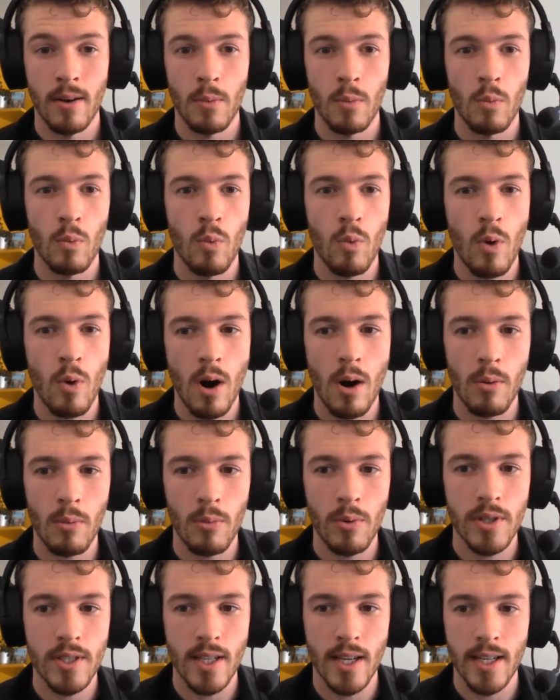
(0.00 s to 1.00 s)
What
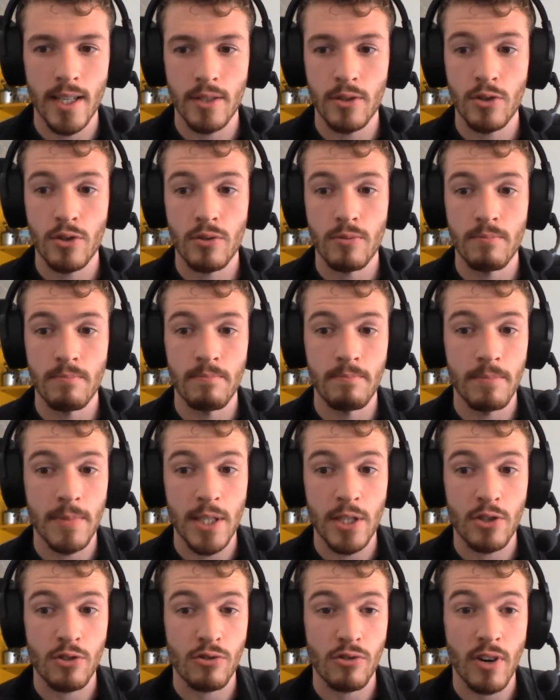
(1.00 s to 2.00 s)
would I be
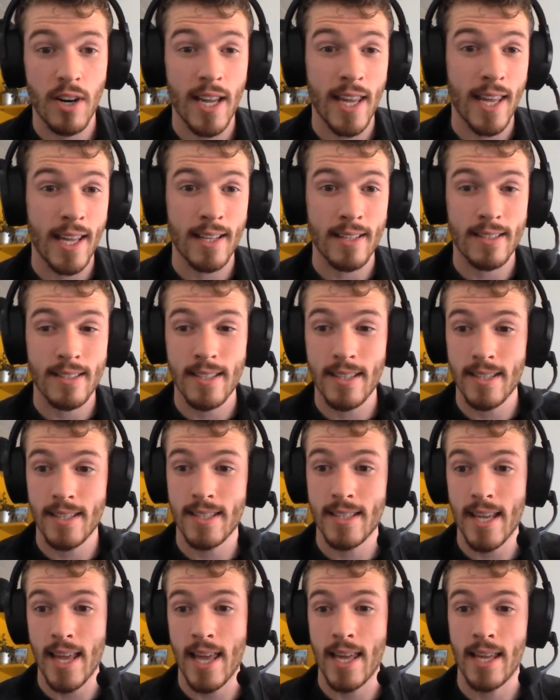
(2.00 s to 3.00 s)
trying to
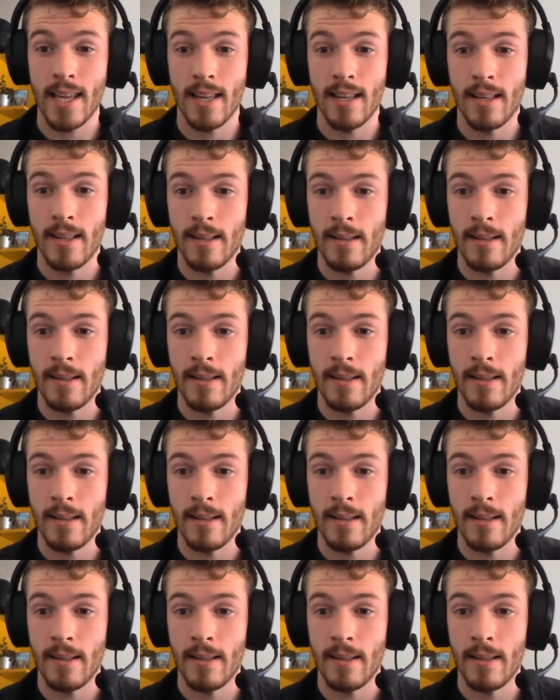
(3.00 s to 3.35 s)
say?